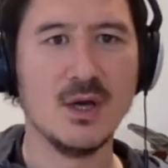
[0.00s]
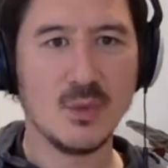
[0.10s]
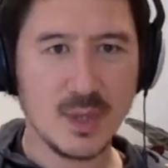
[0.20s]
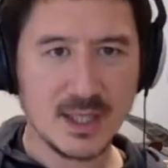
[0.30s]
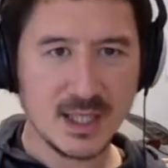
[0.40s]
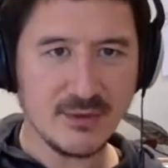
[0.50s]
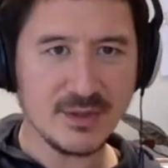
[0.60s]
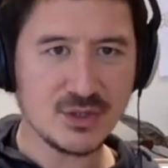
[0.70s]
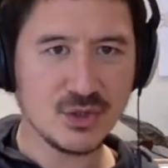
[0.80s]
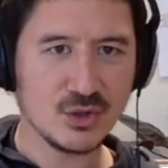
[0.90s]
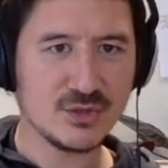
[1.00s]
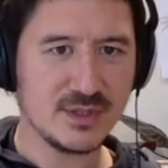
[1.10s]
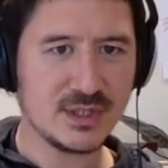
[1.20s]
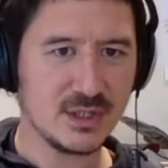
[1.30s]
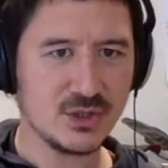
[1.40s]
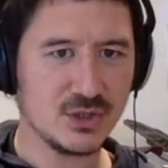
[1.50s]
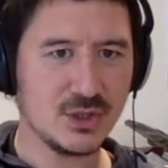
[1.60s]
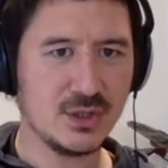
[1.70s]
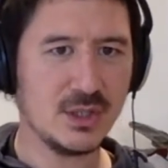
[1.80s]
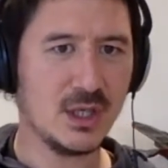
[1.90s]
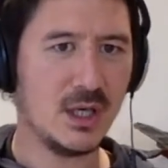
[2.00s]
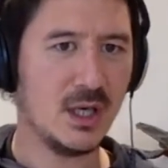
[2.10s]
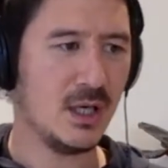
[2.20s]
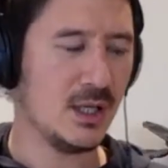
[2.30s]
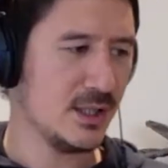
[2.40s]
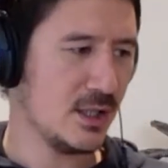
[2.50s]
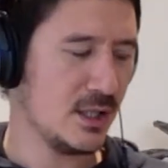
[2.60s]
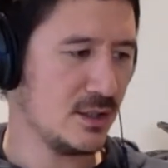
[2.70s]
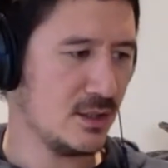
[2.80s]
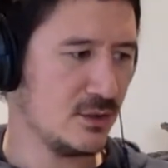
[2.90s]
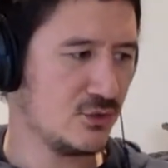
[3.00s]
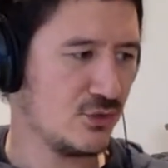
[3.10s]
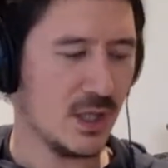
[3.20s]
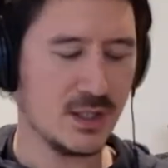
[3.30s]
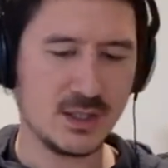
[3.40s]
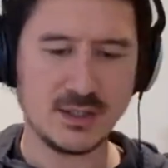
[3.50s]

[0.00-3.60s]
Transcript: We're carrying the torch of addiction in drugs.